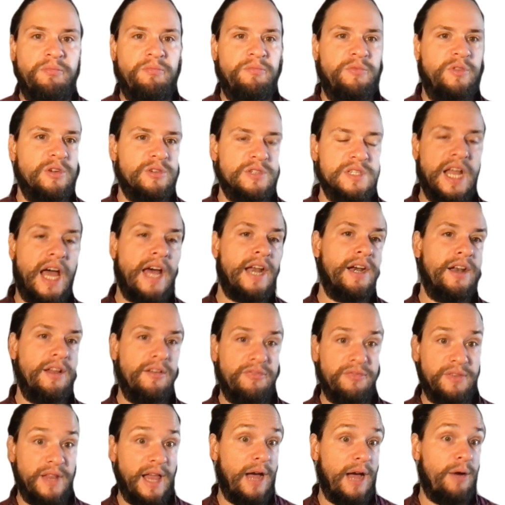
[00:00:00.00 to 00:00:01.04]
there's not
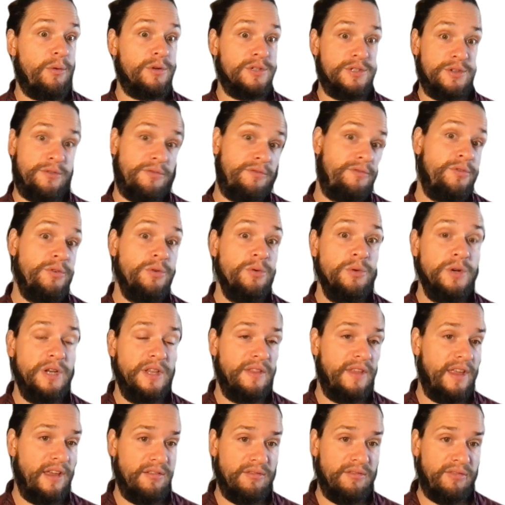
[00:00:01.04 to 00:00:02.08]
enough flowers or food
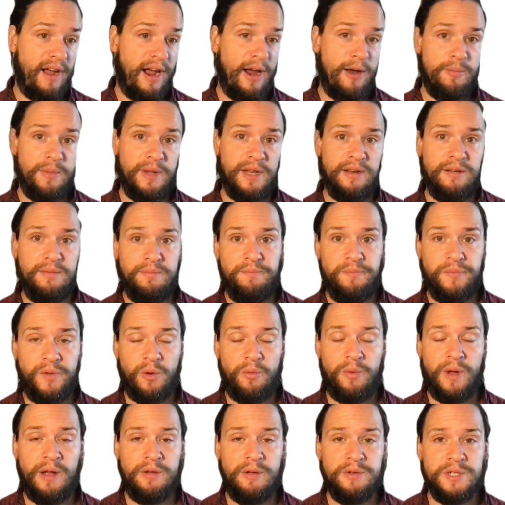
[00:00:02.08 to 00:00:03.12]
in the environment
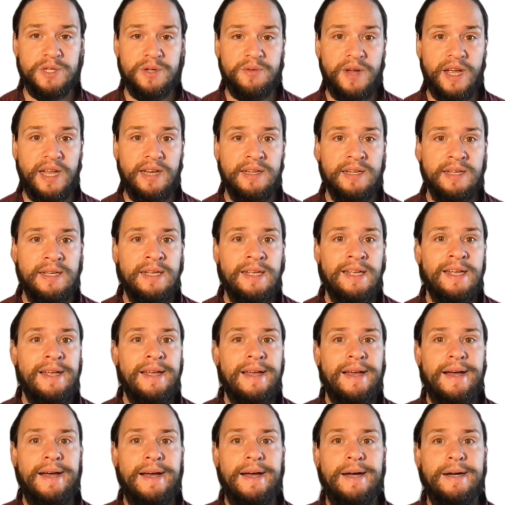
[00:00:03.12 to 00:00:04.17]
around you, right?
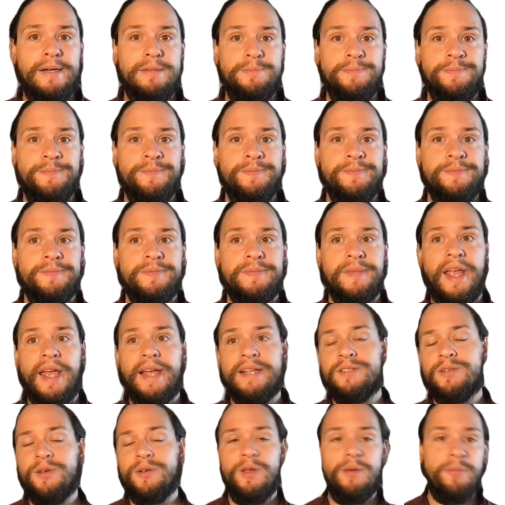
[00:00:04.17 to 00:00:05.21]
Um,
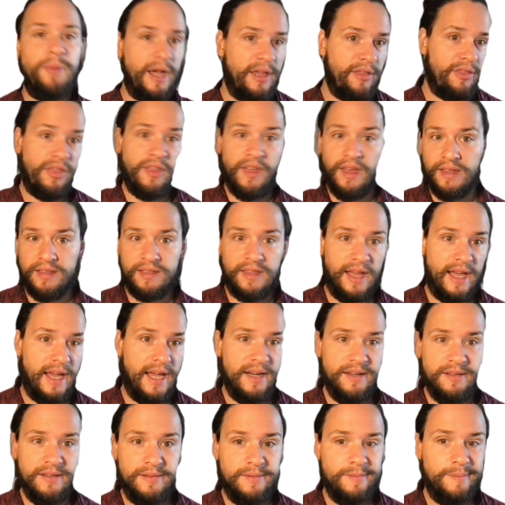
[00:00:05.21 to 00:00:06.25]
and so you might think
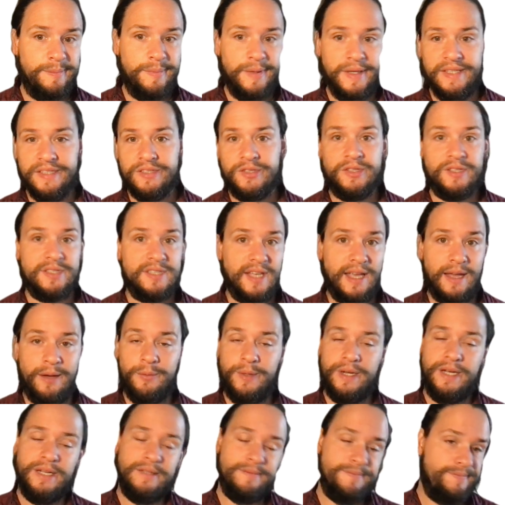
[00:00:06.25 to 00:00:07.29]
that bees just say,
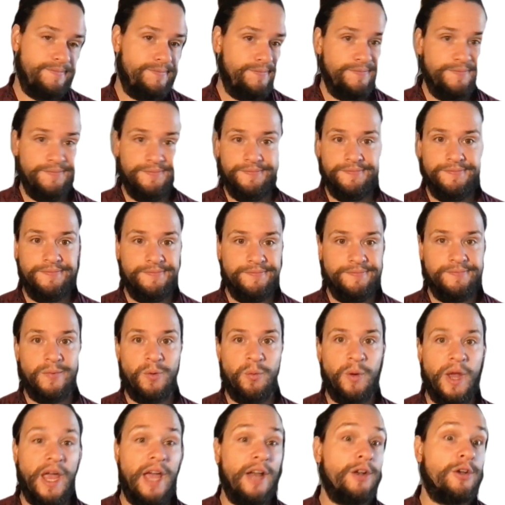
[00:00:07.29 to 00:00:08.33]
well,
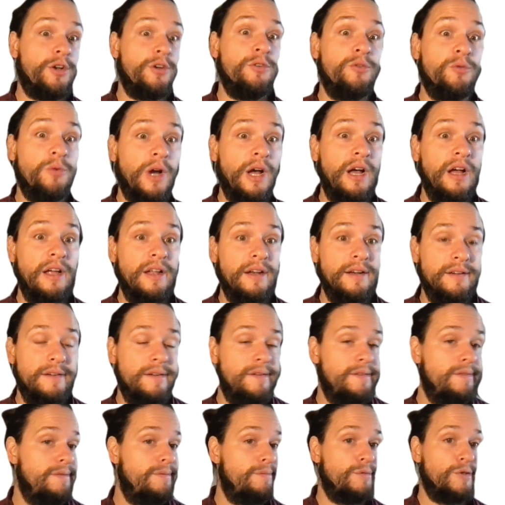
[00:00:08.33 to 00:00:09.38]
we had a good run,
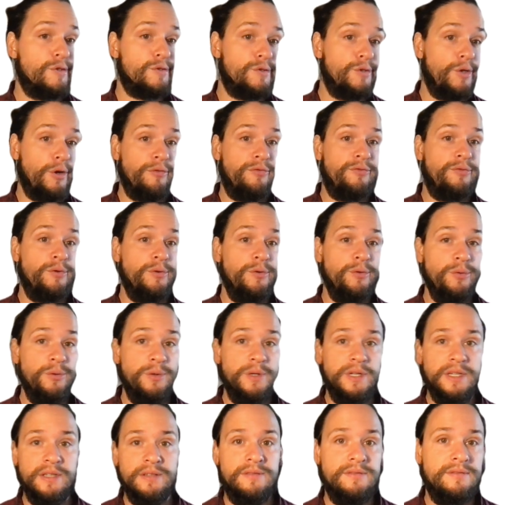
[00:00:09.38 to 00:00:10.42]
there's no
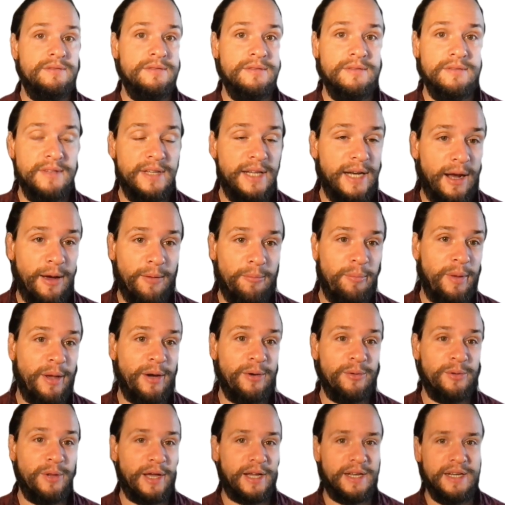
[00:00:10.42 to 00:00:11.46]
food, you know, better
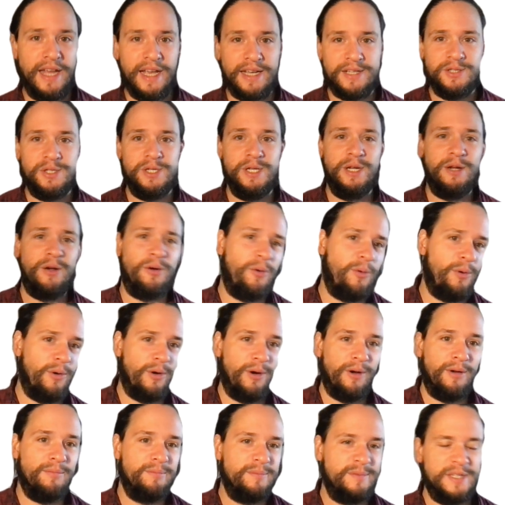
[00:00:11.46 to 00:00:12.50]
luck next year
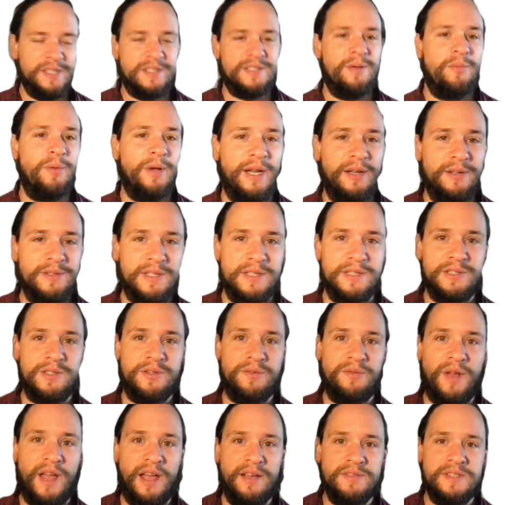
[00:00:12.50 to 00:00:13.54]
or to someone else that
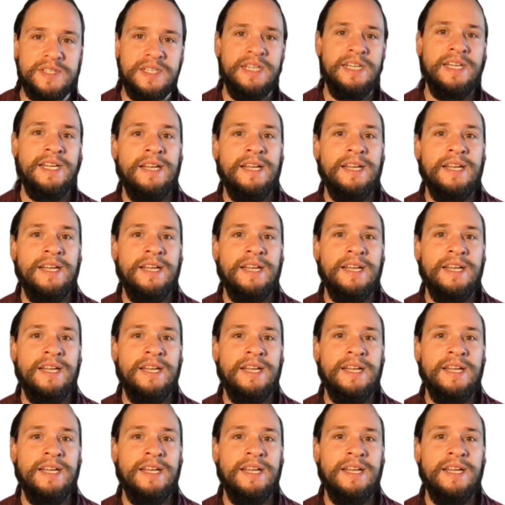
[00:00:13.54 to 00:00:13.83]
survives.